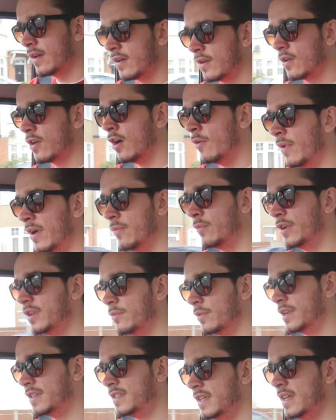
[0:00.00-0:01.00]
comment what you
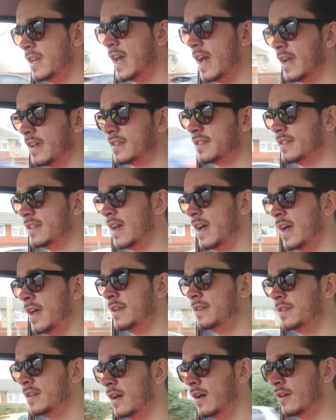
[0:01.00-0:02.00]
want to see next,
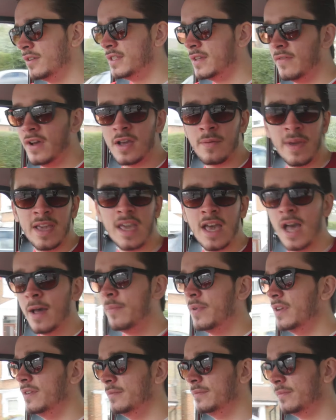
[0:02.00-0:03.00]
and I'll see if I can make it
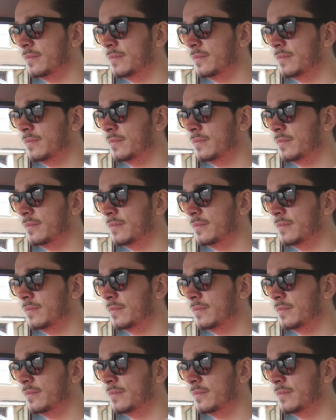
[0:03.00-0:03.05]
happen.